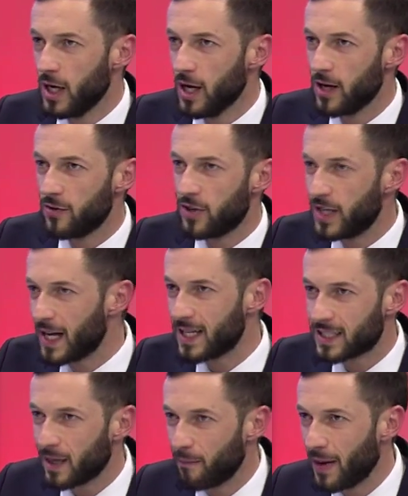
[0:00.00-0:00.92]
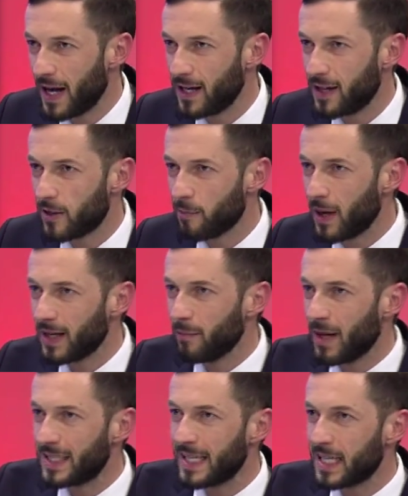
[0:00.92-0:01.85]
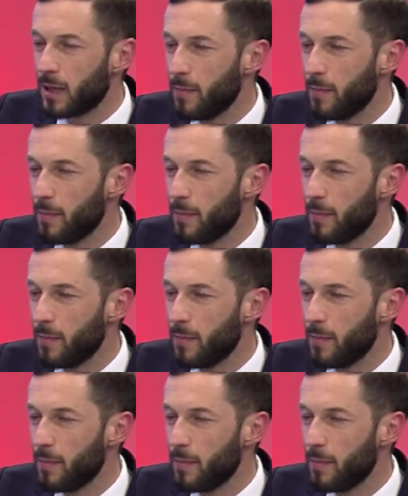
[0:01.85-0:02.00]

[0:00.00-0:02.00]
the DA's campaign and that might take a